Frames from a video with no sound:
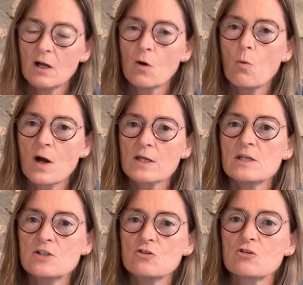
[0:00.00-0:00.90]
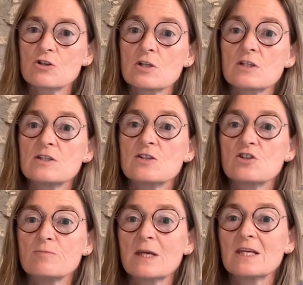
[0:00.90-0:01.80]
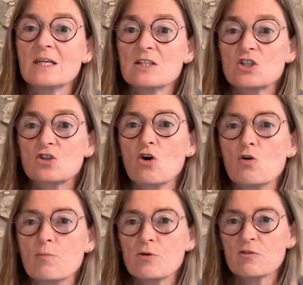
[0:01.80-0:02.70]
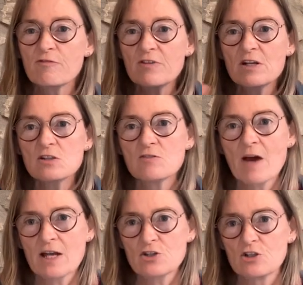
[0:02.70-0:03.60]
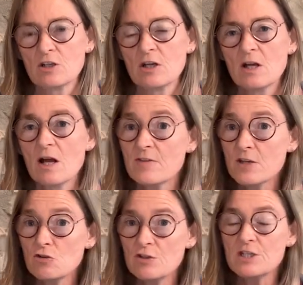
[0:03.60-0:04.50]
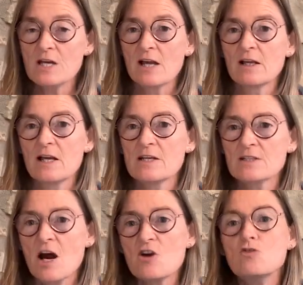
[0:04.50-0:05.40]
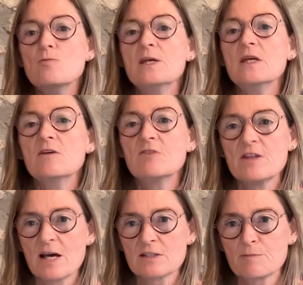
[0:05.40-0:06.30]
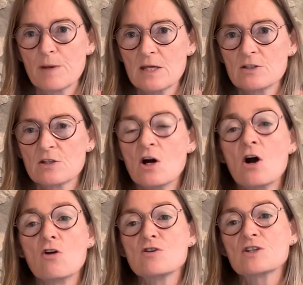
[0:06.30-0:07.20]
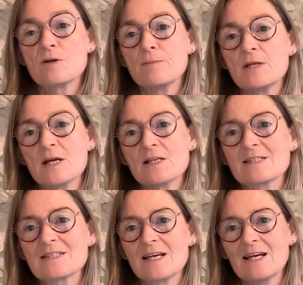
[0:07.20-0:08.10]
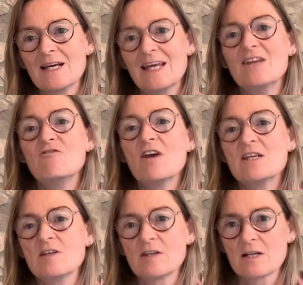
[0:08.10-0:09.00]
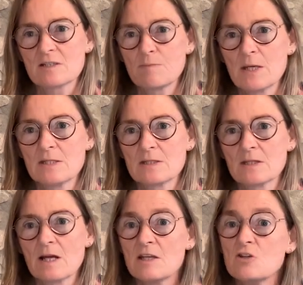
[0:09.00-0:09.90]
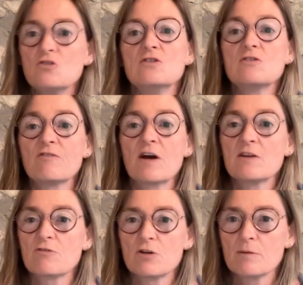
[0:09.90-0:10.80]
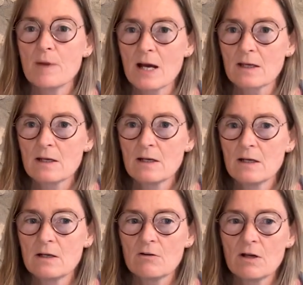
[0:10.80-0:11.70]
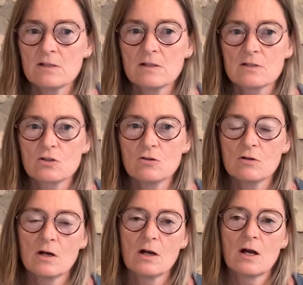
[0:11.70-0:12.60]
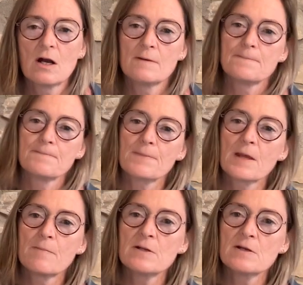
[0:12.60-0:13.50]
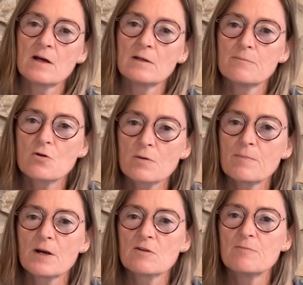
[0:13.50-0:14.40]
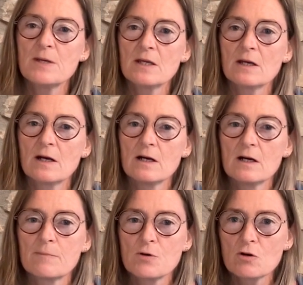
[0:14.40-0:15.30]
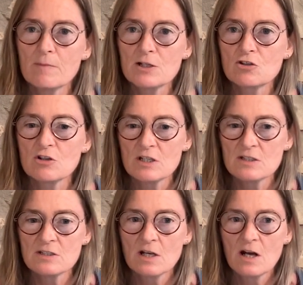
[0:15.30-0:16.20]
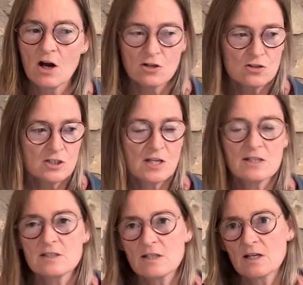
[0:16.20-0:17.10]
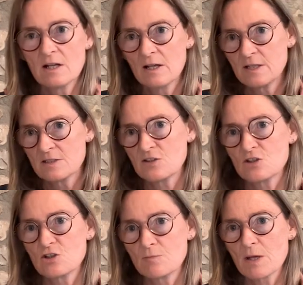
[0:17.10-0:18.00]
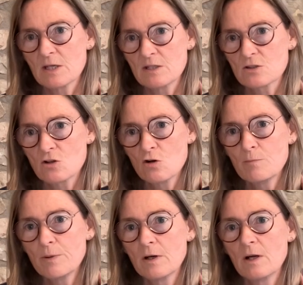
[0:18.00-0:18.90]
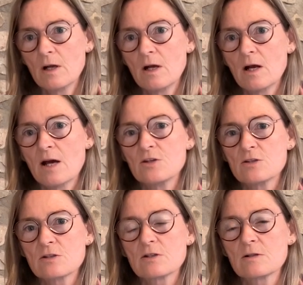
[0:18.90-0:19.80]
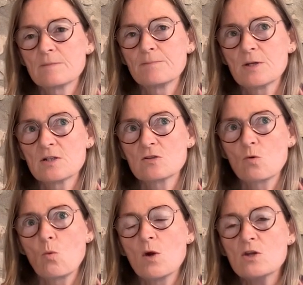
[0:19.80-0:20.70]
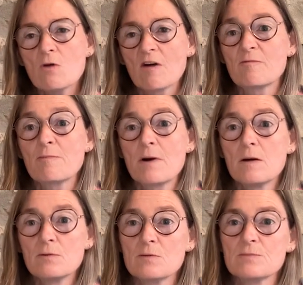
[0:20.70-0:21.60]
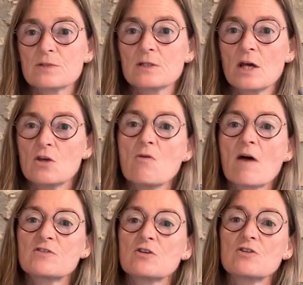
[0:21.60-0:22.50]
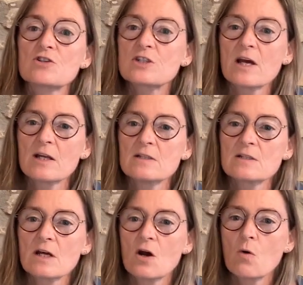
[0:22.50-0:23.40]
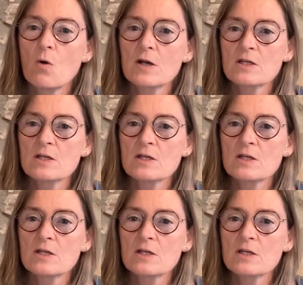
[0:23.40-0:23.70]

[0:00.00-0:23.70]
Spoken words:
what is your decision-making scope, your field of action. And then you need to analyze, are you being given that space, or is somebody else invading that space? And then you need to fight for it back, right? So an important part of being a program manager is understanding decision-making scope. And because when you have problems, you have to understand what